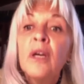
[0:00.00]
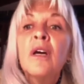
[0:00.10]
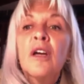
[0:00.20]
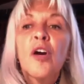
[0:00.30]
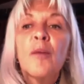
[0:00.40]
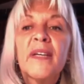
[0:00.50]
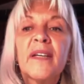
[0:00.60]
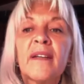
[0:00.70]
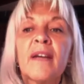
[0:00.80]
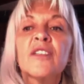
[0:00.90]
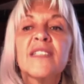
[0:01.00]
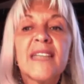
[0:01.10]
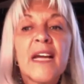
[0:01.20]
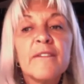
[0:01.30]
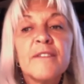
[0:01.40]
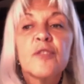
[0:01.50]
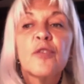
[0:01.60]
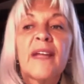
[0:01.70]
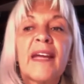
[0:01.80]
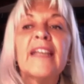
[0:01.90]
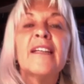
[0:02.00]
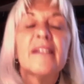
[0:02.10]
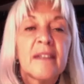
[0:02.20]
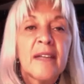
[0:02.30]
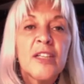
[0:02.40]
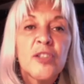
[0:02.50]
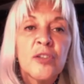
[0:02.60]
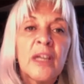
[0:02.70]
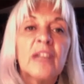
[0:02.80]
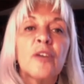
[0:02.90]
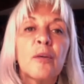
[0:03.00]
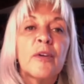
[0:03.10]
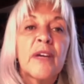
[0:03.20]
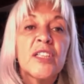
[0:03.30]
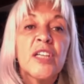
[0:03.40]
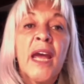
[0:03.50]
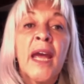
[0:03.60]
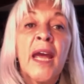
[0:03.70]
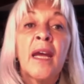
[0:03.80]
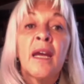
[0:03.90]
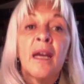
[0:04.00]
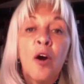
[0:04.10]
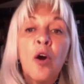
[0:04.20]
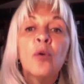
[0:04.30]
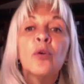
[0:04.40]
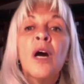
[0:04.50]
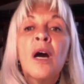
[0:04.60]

committed ourselves to the international WHO